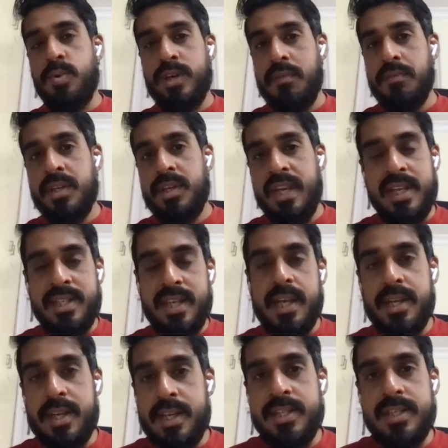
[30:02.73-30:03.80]
working with a data
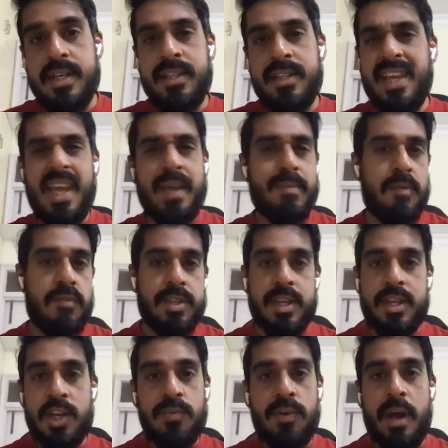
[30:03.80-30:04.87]
scientist, they came up with the
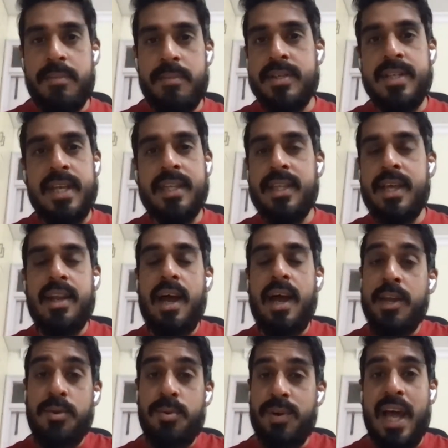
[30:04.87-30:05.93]
requirement saying that
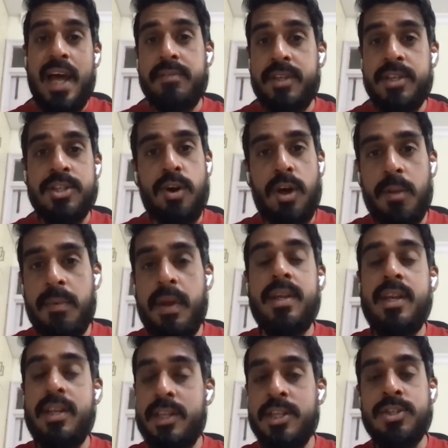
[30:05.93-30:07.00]
I don't have this column, I
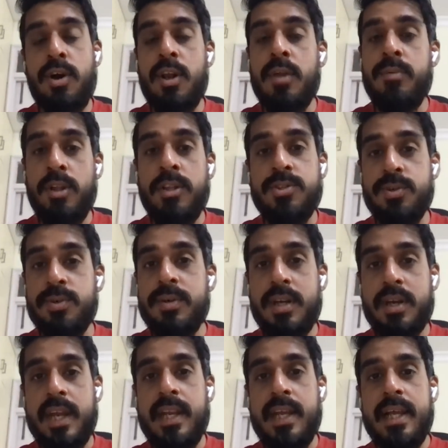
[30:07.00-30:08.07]
need this column also,
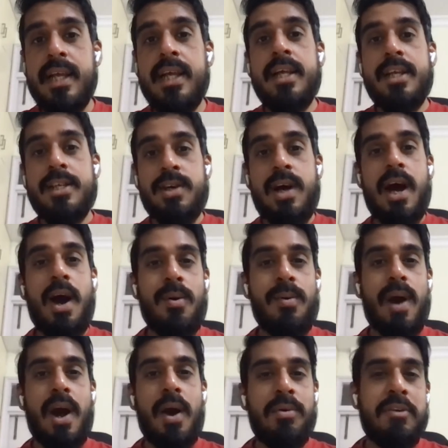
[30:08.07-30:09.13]
right? So
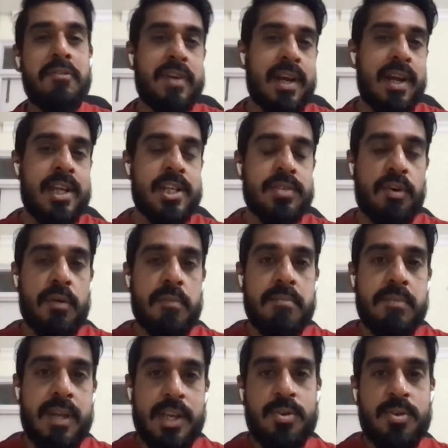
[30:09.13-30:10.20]
how difficult is for
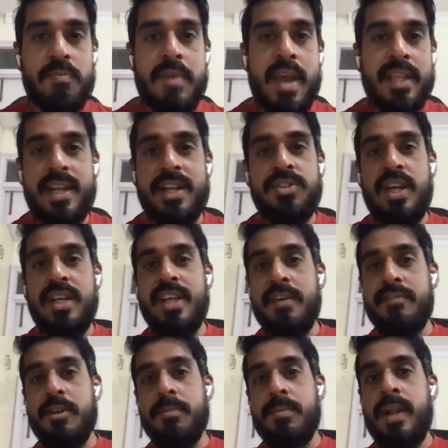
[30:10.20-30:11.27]
me to make that change
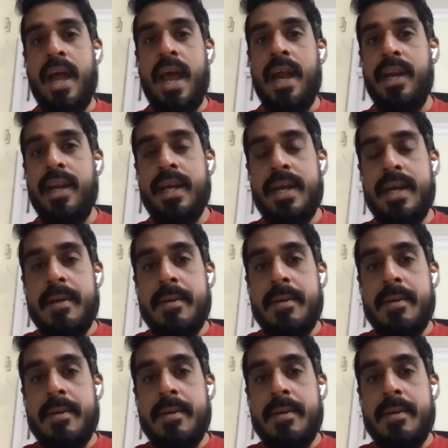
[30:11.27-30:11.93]
available and